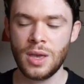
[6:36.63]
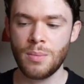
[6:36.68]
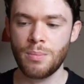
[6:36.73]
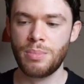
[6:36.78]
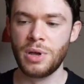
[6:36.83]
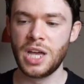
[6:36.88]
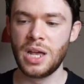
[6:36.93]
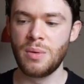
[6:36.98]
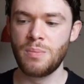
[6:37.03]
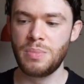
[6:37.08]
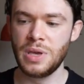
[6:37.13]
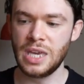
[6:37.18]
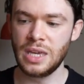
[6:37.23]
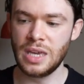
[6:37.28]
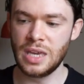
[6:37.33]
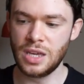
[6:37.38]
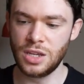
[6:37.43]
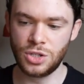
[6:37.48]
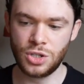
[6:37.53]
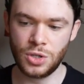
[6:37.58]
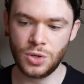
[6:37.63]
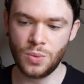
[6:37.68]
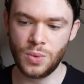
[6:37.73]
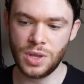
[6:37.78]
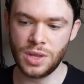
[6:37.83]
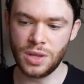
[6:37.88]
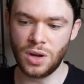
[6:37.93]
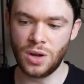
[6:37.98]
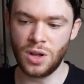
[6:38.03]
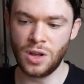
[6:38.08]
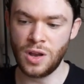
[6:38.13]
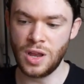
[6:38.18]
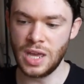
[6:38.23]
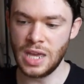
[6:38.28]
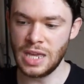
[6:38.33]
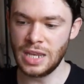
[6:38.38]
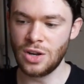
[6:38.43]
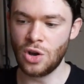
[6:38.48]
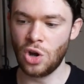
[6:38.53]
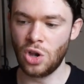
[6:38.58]
But a big issue with all,
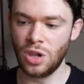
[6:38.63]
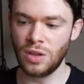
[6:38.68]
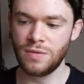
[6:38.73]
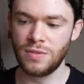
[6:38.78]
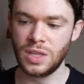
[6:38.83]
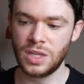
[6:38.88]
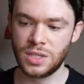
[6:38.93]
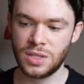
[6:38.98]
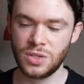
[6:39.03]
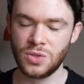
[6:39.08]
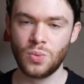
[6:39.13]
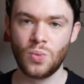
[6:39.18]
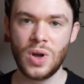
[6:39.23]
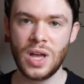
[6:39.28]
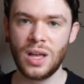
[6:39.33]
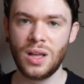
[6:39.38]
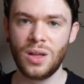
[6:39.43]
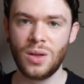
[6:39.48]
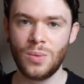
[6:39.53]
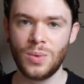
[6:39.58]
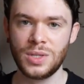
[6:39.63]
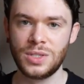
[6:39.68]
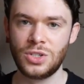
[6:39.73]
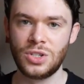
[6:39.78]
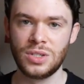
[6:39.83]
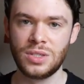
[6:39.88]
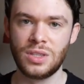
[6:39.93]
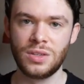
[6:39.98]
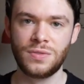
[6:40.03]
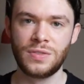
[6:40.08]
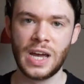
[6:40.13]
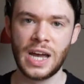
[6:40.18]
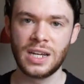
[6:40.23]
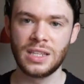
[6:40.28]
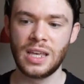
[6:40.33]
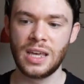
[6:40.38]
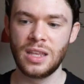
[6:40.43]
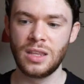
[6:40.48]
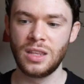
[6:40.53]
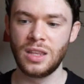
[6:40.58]
in all of this as well was just the
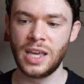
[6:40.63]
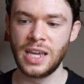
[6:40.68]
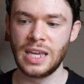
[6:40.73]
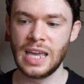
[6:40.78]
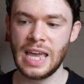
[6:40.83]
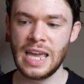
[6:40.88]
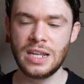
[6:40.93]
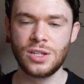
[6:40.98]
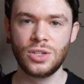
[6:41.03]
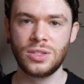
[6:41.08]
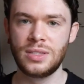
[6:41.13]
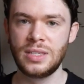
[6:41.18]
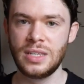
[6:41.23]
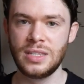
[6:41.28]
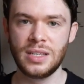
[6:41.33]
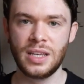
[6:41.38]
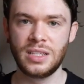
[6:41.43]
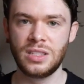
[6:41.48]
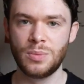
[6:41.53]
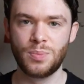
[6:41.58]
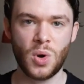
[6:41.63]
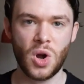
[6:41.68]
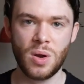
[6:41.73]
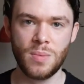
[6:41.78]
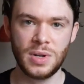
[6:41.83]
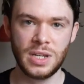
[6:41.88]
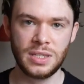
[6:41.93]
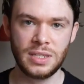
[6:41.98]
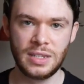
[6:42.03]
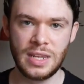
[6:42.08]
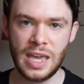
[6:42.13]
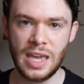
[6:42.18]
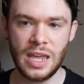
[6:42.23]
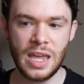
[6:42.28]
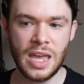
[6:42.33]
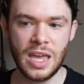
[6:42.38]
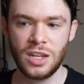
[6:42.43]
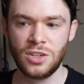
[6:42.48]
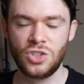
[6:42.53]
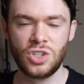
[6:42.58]
fact that like agencies like Department of
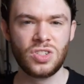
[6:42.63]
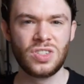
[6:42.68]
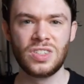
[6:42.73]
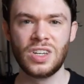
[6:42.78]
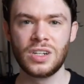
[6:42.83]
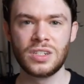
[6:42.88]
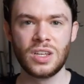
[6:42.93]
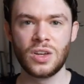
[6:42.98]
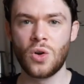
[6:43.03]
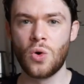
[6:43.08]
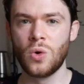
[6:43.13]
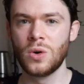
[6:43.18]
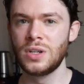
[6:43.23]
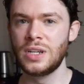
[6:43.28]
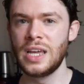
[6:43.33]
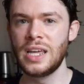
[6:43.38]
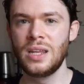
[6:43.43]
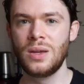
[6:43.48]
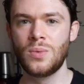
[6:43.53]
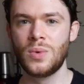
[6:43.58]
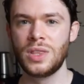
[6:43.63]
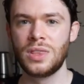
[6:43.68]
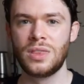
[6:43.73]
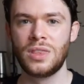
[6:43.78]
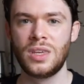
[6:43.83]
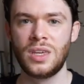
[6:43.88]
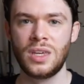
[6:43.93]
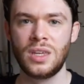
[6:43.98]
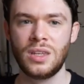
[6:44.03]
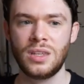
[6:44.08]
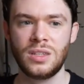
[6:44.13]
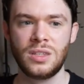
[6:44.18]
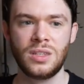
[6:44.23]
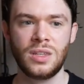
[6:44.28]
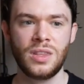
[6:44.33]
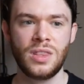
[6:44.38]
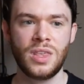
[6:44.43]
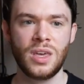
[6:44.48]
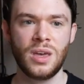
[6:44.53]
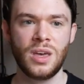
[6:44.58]
State just sucked at coordinating with the
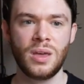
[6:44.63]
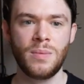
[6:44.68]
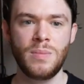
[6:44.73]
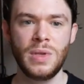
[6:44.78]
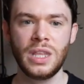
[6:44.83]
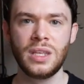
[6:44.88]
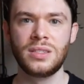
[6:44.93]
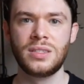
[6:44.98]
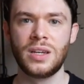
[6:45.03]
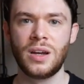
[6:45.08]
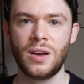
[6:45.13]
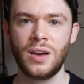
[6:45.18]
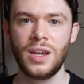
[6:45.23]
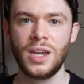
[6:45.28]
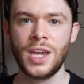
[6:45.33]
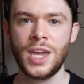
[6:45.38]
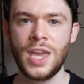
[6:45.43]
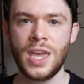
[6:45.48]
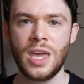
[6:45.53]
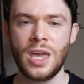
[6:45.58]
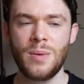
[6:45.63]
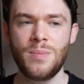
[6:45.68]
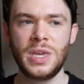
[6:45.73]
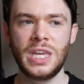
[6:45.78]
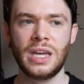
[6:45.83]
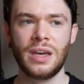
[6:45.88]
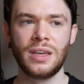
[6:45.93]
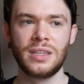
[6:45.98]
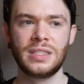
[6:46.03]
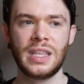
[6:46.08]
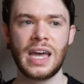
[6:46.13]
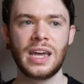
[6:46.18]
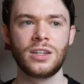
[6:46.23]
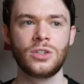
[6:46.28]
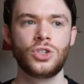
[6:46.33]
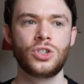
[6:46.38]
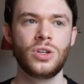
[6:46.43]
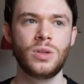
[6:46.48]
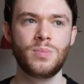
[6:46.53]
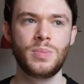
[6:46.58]
the military, and because that
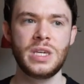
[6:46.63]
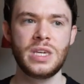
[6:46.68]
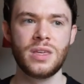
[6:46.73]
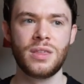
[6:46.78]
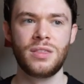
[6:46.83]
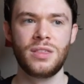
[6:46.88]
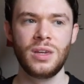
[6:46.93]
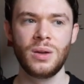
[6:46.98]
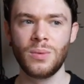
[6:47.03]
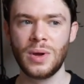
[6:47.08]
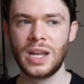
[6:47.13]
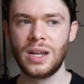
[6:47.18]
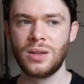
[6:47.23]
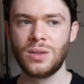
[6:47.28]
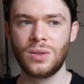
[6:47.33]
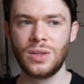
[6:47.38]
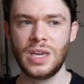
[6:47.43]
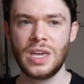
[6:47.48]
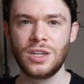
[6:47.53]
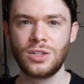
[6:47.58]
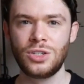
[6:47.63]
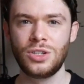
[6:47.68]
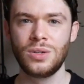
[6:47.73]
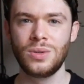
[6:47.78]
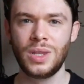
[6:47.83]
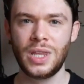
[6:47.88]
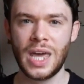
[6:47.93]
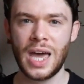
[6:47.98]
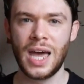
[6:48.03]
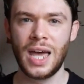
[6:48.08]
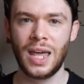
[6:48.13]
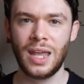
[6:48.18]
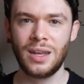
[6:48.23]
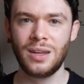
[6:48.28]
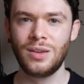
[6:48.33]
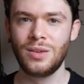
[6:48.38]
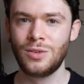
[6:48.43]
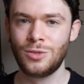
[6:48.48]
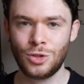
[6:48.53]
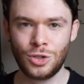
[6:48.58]
should be a theoretical issue that
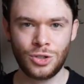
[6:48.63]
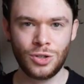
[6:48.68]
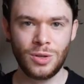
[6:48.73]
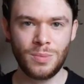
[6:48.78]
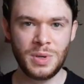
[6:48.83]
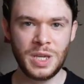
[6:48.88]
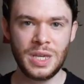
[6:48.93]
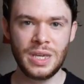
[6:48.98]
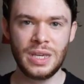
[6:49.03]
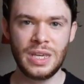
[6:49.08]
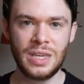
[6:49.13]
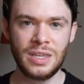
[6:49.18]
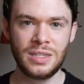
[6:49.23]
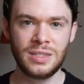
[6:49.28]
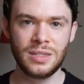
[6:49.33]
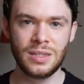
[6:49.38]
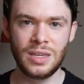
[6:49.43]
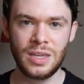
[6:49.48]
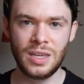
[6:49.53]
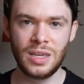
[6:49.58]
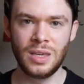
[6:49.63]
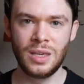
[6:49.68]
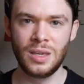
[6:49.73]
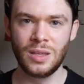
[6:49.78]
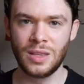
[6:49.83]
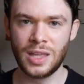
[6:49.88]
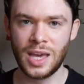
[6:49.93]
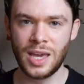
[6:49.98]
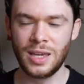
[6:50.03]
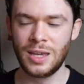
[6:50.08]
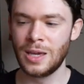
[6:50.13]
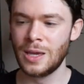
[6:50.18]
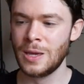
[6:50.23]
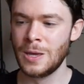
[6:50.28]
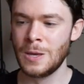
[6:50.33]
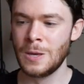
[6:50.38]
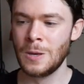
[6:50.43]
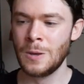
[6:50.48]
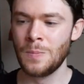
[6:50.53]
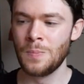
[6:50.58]
should be easily like
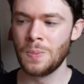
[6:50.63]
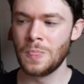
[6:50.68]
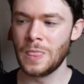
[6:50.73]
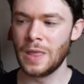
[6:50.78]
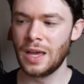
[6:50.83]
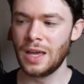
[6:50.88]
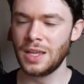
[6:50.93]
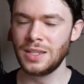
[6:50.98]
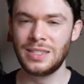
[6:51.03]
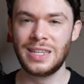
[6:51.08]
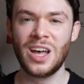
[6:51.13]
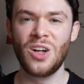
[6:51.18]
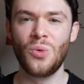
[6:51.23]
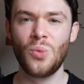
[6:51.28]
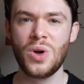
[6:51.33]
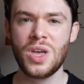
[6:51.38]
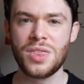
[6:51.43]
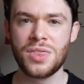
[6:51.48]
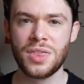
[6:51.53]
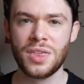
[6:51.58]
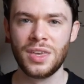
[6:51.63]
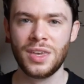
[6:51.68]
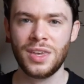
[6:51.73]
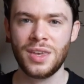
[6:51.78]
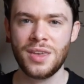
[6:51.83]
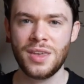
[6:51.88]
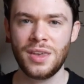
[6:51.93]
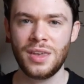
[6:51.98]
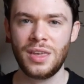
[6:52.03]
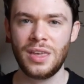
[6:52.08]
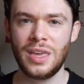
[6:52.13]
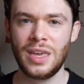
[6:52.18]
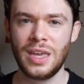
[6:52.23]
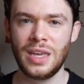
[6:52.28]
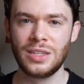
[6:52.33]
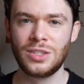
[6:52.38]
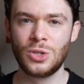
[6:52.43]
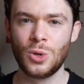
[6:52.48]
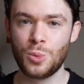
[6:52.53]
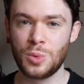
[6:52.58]
uh, dealt with
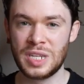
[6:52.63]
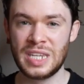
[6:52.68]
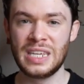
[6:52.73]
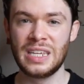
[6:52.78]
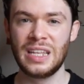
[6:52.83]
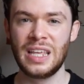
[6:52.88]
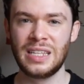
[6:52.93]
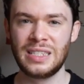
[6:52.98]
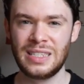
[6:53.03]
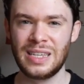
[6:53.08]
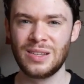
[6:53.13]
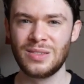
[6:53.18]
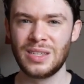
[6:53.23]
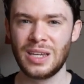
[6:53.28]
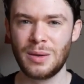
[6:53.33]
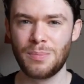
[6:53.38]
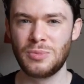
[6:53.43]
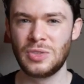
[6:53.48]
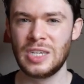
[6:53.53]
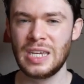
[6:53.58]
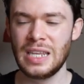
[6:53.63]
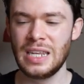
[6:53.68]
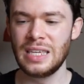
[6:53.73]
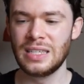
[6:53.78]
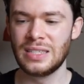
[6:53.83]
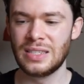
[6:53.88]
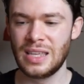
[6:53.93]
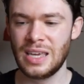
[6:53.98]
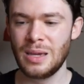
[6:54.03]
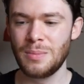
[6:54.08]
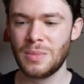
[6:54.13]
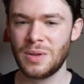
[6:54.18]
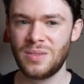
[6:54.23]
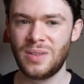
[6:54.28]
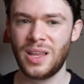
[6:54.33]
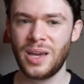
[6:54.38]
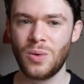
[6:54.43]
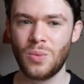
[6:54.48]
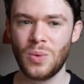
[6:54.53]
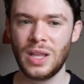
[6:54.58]
so t- it sounds like a tedious thing,
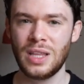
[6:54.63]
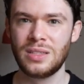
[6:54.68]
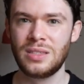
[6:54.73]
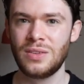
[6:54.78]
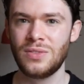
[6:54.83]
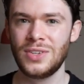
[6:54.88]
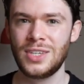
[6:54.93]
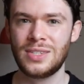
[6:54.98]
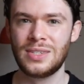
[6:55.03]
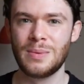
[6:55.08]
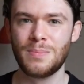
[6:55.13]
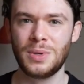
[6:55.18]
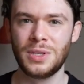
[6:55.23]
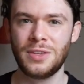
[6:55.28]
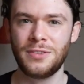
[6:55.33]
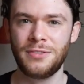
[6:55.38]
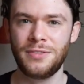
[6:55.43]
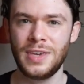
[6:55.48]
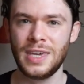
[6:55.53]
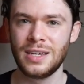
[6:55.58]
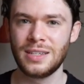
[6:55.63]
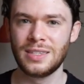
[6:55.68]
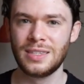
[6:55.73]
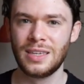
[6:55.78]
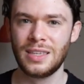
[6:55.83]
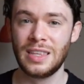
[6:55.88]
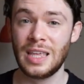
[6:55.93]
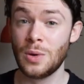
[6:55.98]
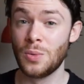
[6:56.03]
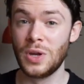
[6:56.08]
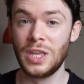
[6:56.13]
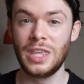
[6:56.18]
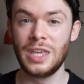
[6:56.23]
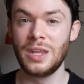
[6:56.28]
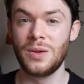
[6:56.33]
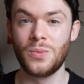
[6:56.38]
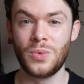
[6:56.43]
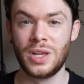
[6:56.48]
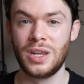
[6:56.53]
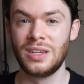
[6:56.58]
but like relatively simple to fix. They really
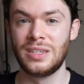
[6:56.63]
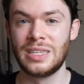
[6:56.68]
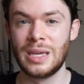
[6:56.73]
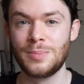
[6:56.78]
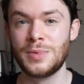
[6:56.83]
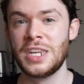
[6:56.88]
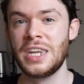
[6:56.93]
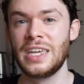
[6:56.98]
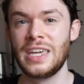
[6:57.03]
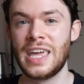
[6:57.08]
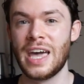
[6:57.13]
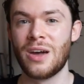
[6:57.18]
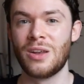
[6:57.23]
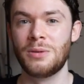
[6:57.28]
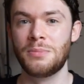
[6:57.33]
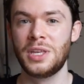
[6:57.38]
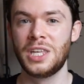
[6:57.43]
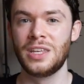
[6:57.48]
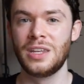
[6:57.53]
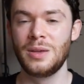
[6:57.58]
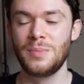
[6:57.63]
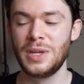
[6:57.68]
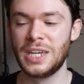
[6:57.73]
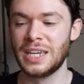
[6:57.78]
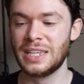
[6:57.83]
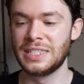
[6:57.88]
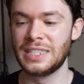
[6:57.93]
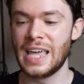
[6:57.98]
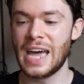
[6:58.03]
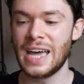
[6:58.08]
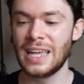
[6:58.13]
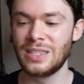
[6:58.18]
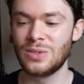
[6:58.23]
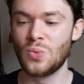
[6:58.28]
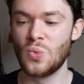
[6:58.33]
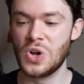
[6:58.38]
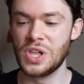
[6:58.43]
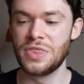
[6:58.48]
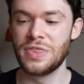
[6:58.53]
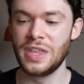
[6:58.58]
didn't want to accept any accountability because that's
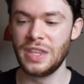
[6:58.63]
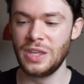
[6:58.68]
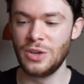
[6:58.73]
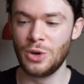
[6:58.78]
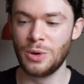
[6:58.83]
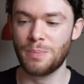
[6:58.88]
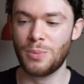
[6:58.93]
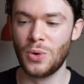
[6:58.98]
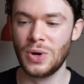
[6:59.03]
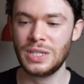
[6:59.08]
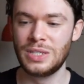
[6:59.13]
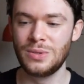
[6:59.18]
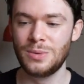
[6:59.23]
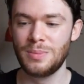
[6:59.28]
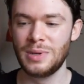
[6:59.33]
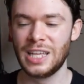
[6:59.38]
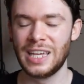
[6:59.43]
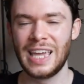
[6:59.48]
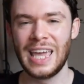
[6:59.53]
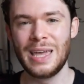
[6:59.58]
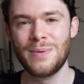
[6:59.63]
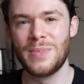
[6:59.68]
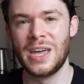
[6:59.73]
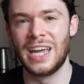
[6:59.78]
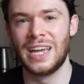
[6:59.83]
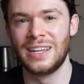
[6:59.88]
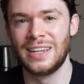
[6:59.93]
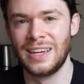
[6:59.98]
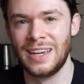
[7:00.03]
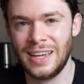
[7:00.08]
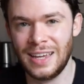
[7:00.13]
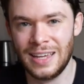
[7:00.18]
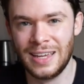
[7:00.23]
one thing that you could point to and be like, hey man,